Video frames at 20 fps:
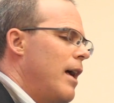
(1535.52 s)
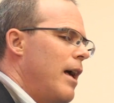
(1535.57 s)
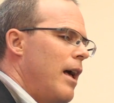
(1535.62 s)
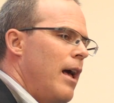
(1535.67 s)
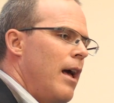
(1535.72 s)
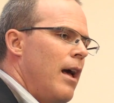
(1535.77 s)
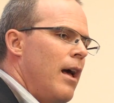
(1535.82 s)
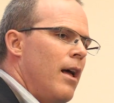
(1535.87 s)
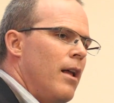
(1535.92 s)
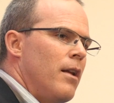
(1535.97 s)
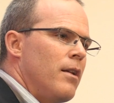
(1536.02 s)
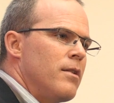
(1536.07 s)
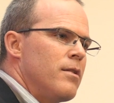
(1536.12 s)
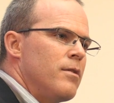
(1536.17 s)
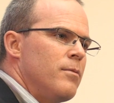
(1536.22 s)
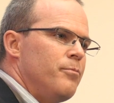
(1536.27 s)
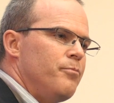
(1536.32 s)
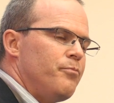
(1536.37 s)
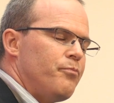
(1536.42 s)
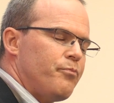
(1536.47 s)
And
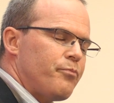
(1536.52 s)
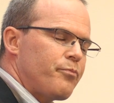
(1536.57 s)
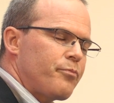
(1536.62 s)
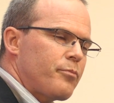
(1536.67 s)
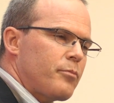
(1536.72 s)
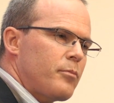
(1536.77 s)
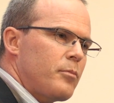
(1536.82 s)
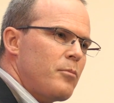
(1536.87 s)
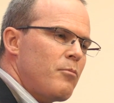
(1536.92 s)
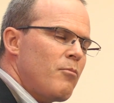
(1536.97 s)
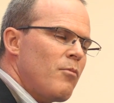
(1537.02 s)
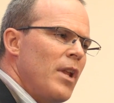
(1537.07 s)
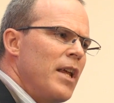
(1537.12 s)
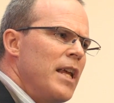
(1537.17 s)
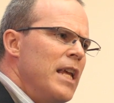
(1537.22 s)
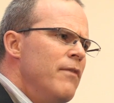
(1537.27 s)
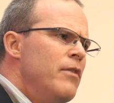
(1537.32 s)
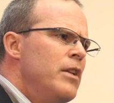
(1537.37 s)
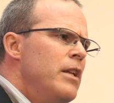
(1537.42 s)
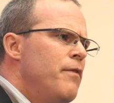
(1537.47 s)

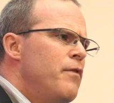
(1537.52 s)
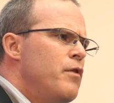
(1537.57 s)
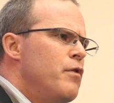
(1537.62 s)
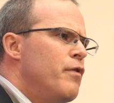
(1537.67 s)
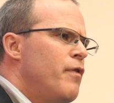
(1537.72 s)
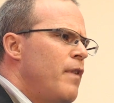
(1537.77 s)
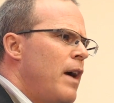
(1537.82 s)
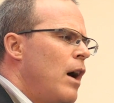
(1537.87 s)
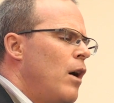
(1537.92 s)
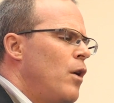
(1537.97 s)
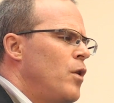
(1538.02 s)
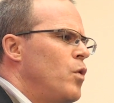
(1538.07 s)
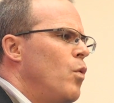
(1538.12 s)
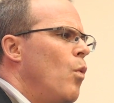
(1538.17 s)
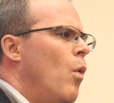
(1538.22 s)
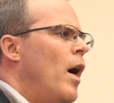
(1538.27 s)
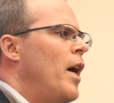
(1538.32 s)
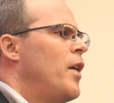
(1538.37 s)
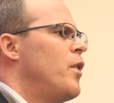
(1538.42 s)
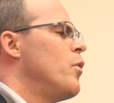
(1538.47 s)
even if you found
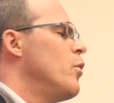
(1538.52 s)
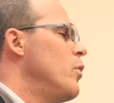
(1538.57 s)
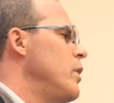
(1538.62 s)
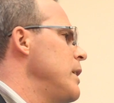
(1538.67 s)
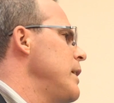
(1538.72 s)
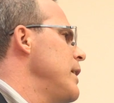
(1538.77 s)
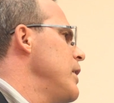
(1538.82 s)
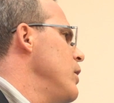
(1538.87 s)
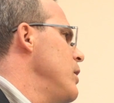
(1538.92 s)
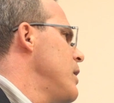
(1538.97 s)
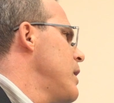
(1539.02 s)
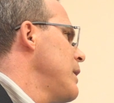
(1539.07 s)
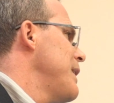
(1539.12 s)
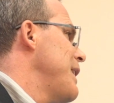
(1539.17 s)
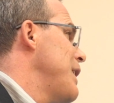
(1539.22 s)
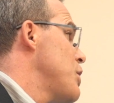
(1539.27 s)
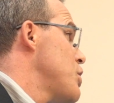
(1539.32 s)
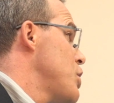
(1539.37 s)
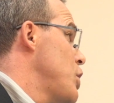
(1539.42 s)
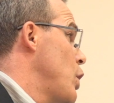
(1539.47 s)
one really good
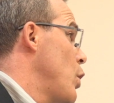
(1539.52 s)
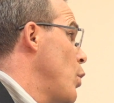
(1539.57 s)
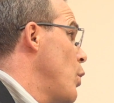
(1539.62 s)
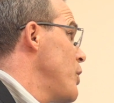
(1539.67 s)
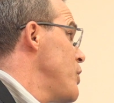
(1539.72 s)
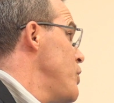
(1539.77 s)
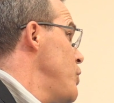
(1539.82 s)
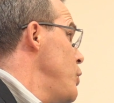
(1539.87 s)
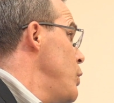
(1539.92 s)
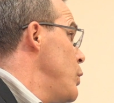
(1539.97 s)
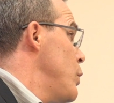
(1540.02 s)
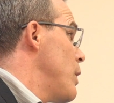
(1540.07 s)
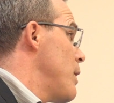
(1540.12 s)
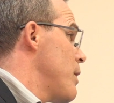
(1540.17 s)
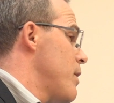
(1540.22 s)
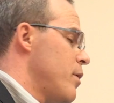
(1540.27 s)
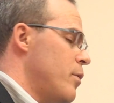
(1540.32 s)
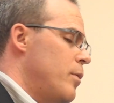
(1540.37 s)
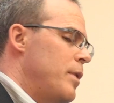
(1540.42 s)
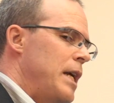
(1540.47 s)
clinician or two or
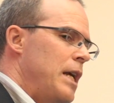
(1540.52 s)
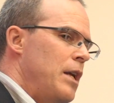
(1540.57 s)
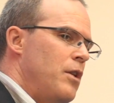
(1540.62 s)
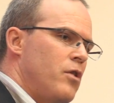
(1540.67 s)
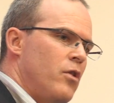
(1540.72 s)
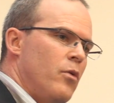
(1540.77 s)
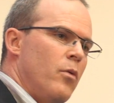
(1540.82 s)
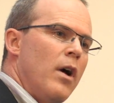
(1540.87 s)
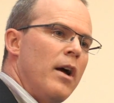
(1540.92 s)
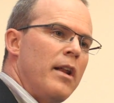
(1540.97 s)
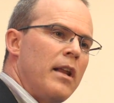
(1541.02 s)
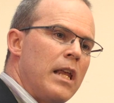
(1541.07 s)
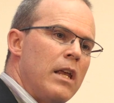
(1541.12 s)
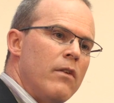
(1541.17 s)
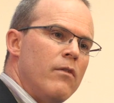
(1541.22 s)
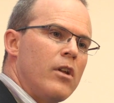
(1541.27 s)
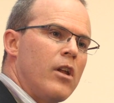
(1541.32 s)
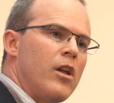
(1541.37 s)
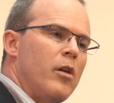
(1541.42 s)
three to run a given